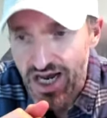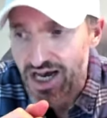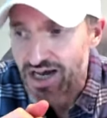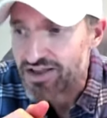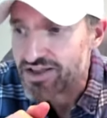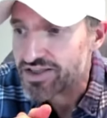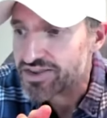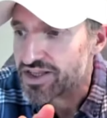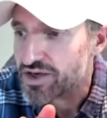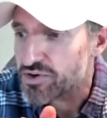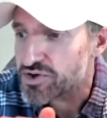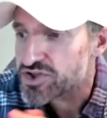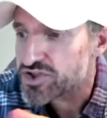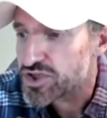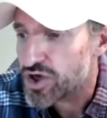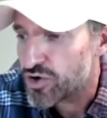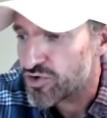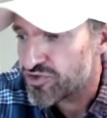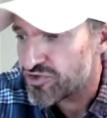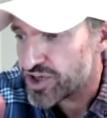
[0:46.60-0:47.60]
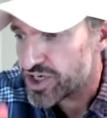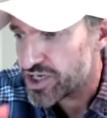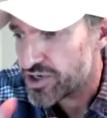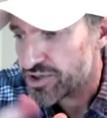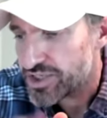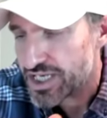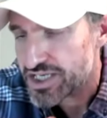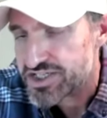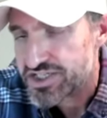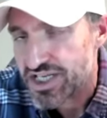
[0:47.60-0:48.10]
Uh, there was no video
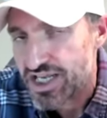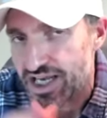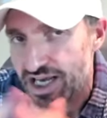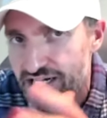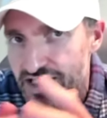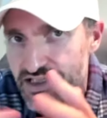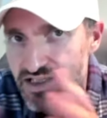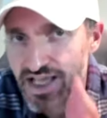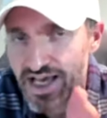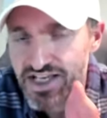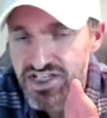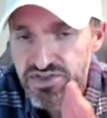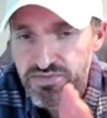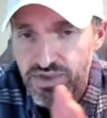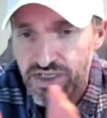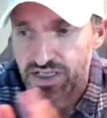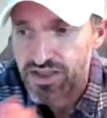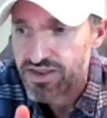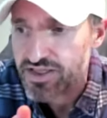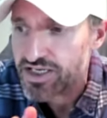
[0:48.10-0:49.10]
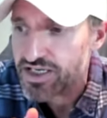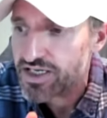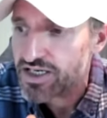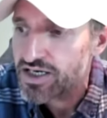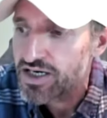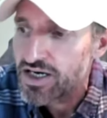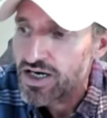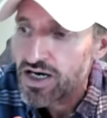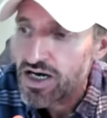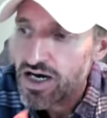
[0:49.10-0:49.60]
yesterday. I had a last minute
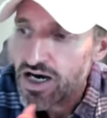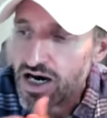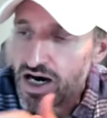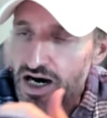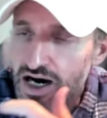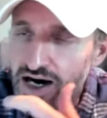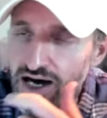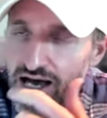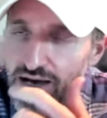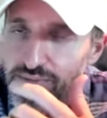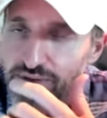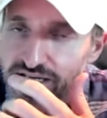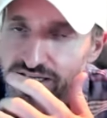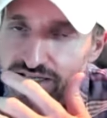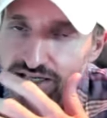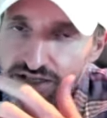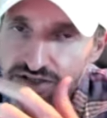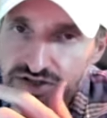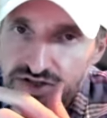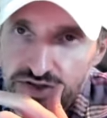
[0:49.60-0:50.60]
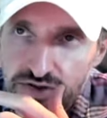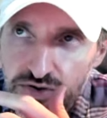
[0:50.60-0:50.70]
thing uh, at my kids'